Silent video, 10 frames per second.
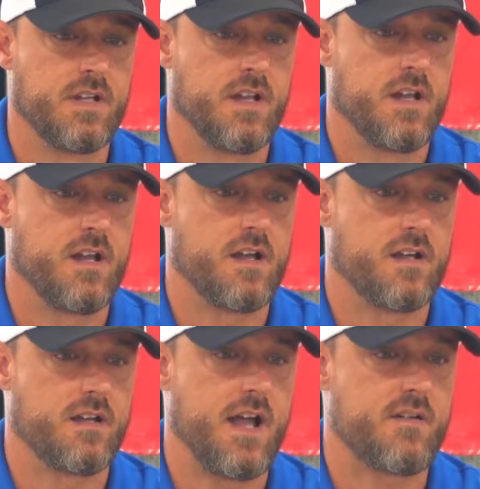
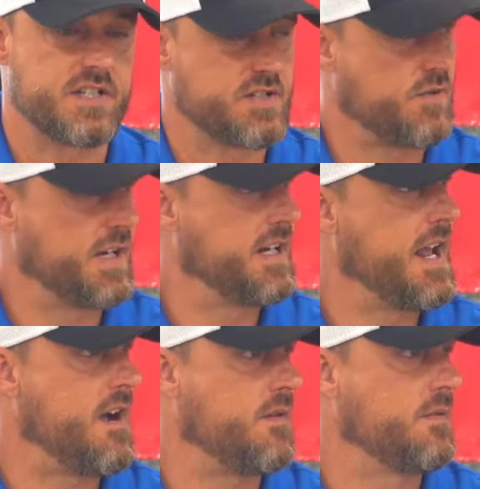how it's treated,
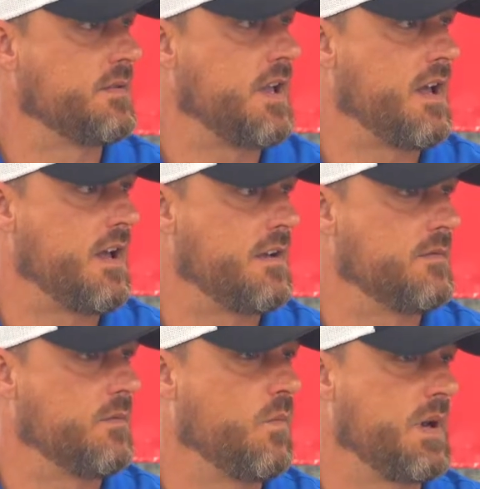
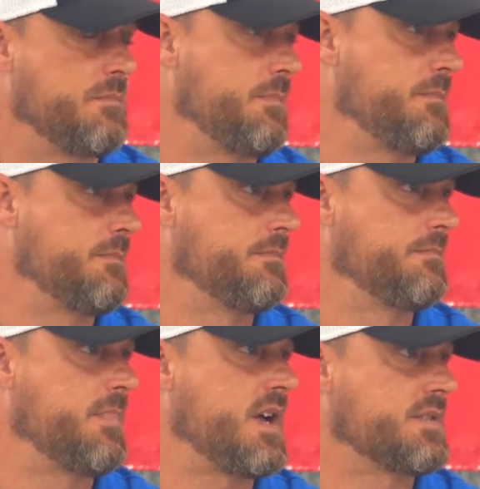what
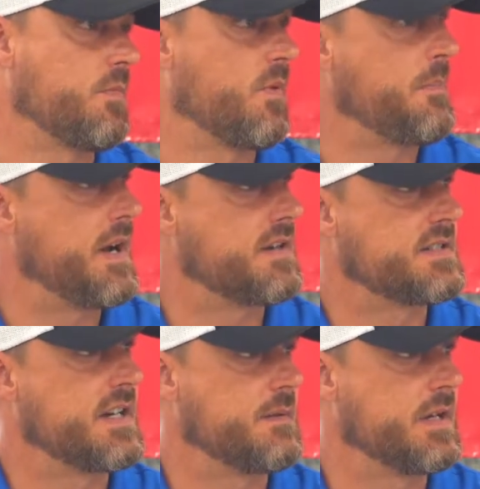possible repairs
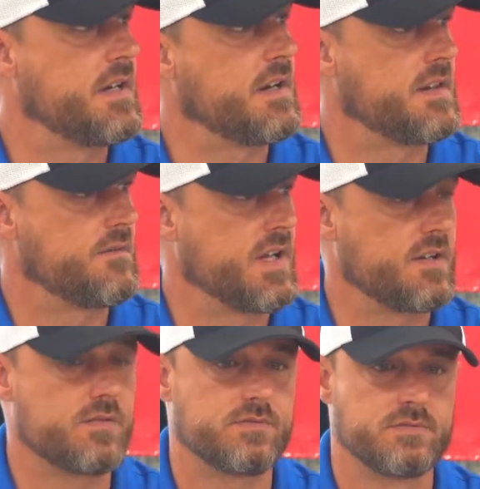need to be done to the
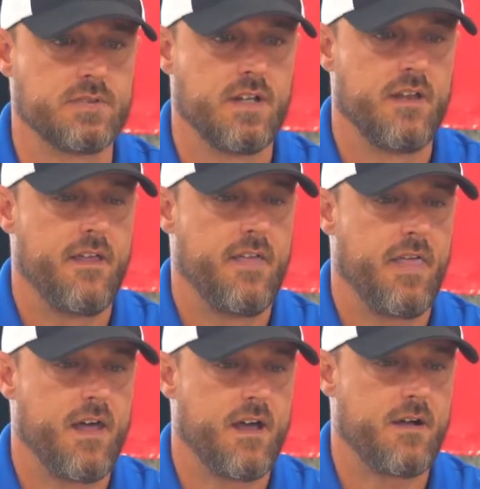vehicle,
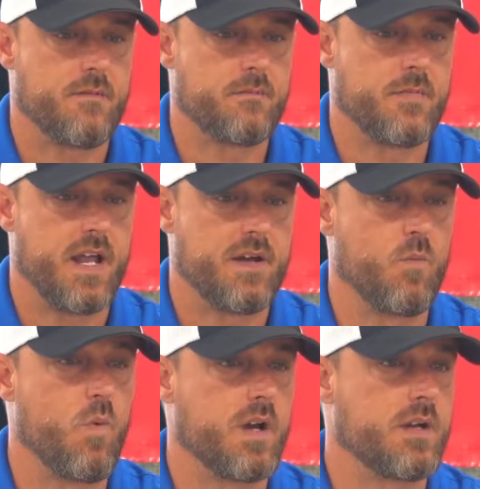
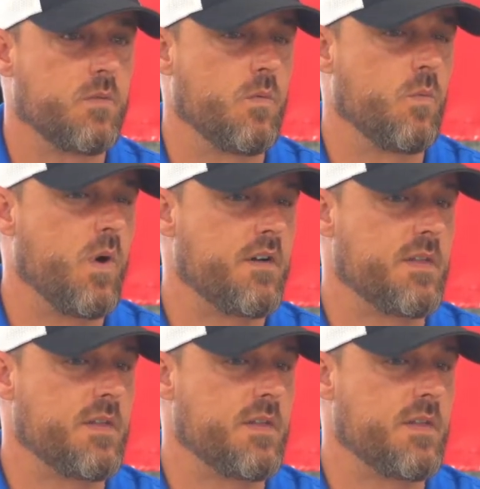and where the